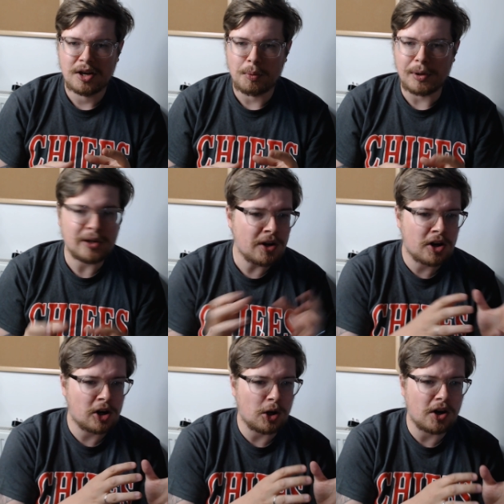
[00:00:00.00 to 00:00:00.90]
We look at a
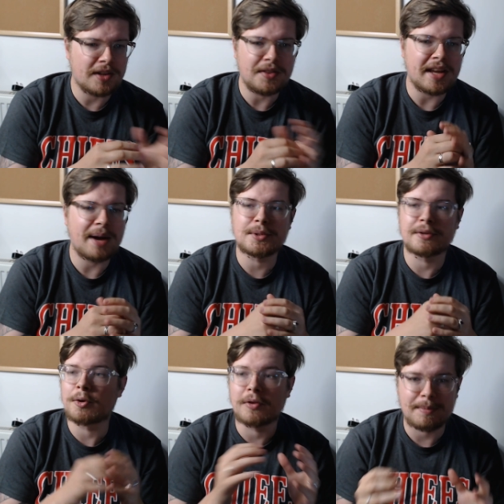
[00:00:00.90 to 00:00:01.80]
clock and the hours have
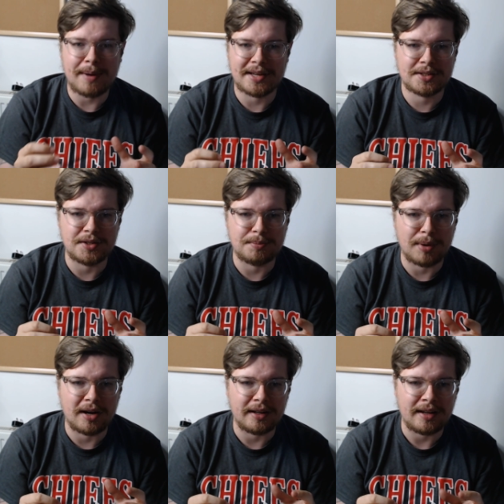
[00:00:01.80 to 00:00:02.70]
already passed us
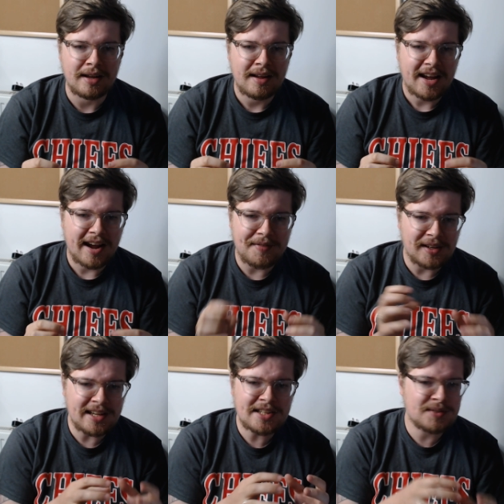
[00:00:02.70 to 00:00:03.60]
by, and the
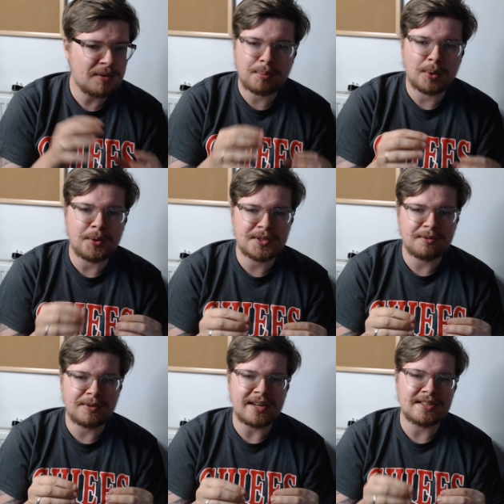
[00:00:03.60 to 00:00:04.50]
list of important
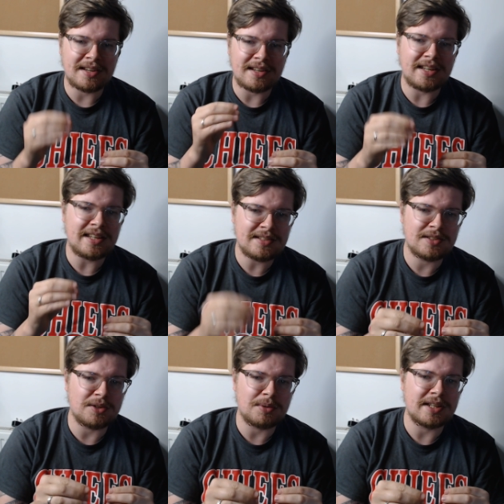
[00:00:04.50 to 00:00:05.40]
things that needs
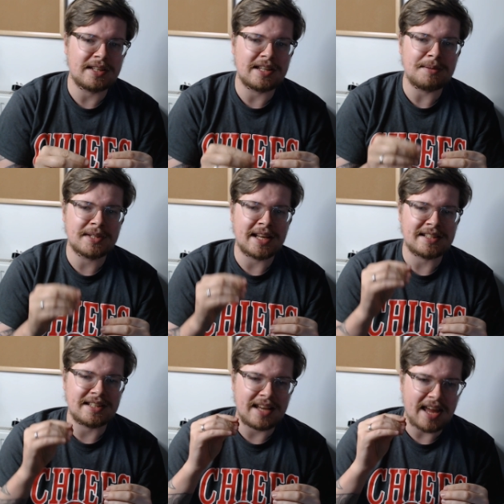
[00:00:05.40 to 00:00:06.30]
doing keeps
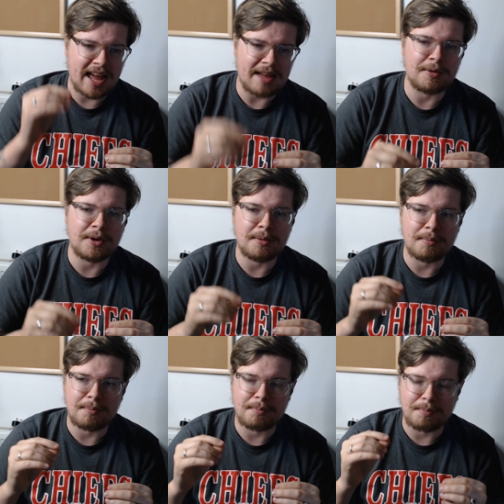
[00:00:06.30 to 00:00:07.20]
getting ever
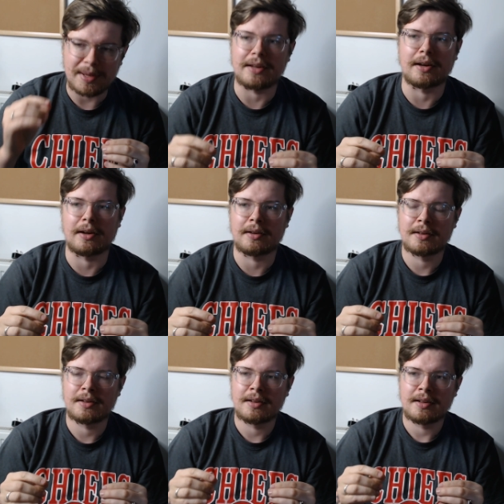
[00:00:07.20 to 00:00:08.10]
bigger.
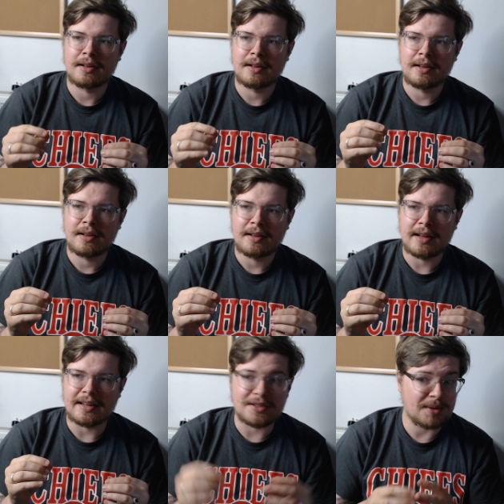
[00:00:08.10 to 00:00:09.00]

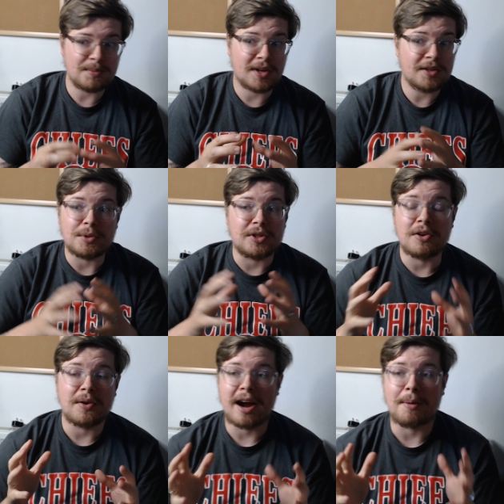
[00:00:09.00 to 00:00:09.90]
And sometimes we don't
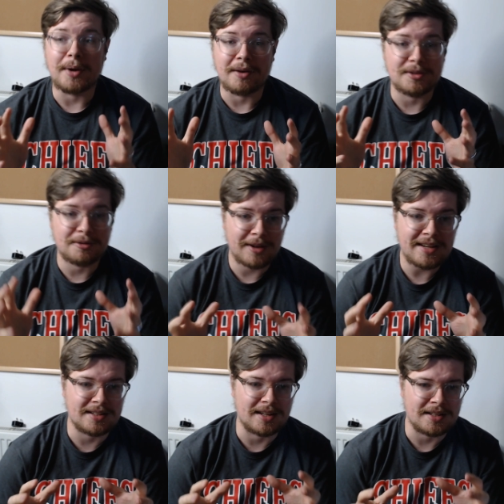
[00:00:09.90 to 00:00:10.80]
know how we're going to
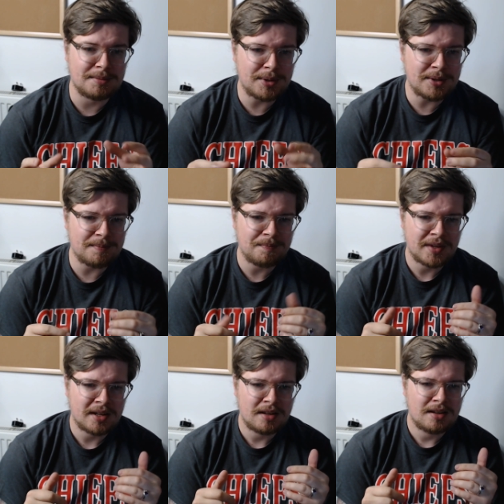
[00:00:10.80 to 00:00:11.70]
face this, but
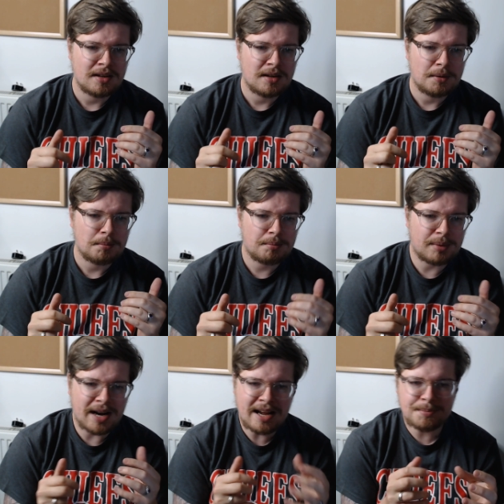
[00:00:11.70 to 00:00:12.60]

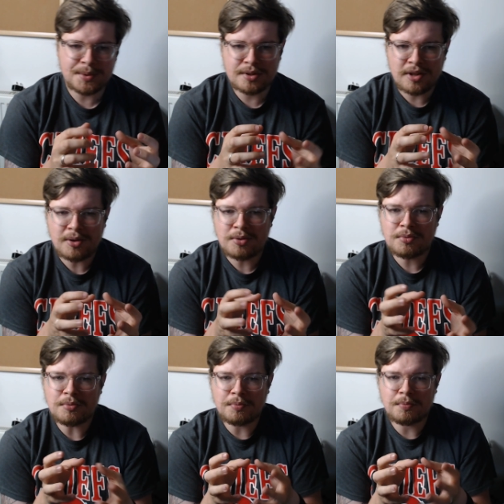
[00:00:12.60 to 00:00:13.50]
Perhaps,
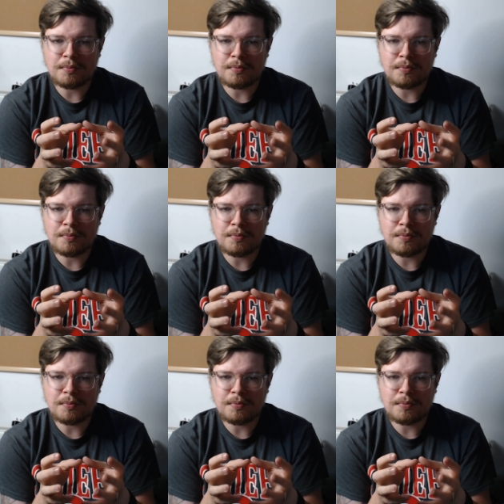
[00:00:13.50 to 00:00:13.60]
though,